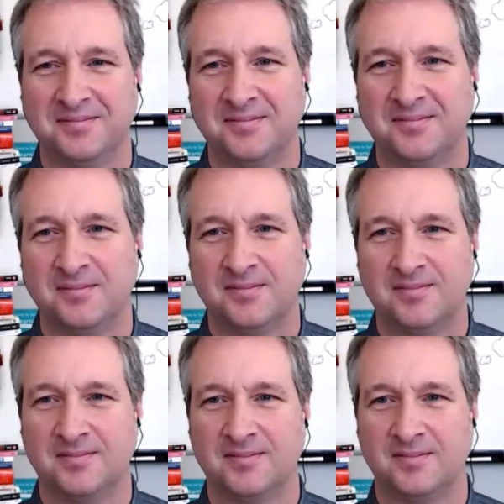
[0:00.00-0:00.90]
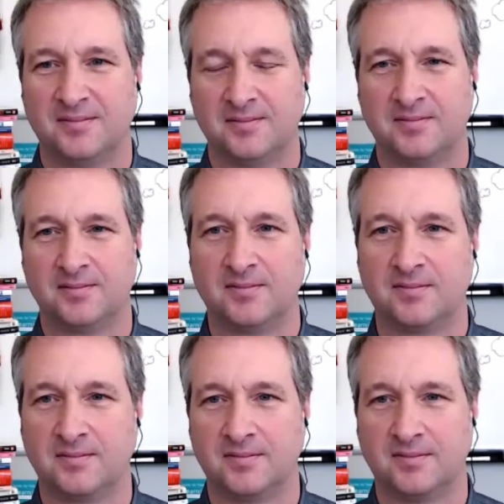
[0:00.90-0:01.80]

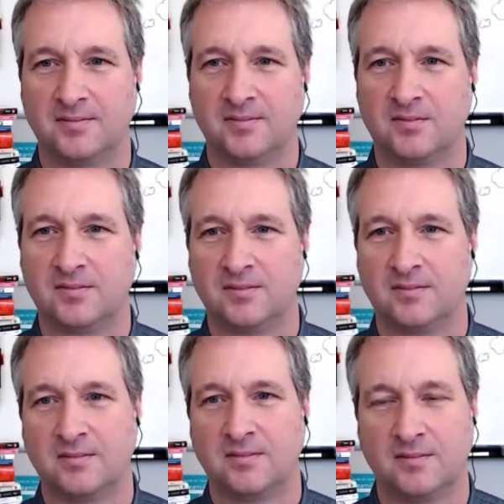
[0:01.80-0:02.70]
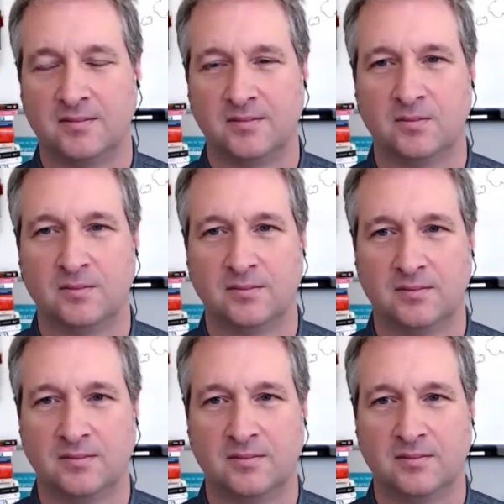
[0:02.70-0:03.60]

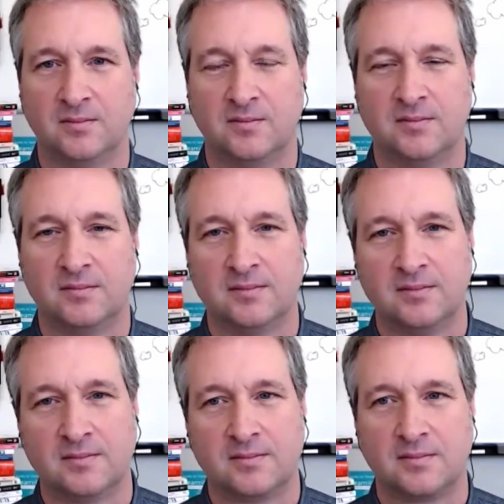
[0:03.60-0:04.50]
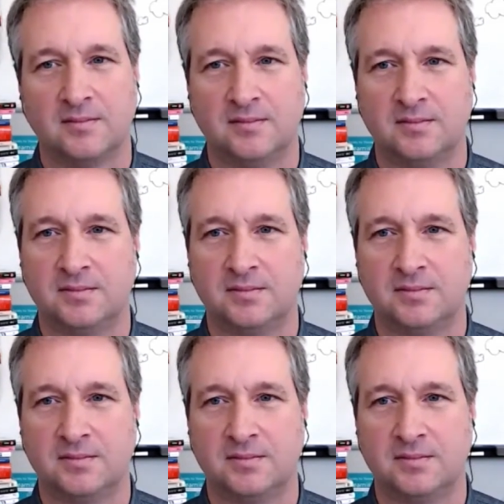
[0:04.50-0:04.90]
[no speech]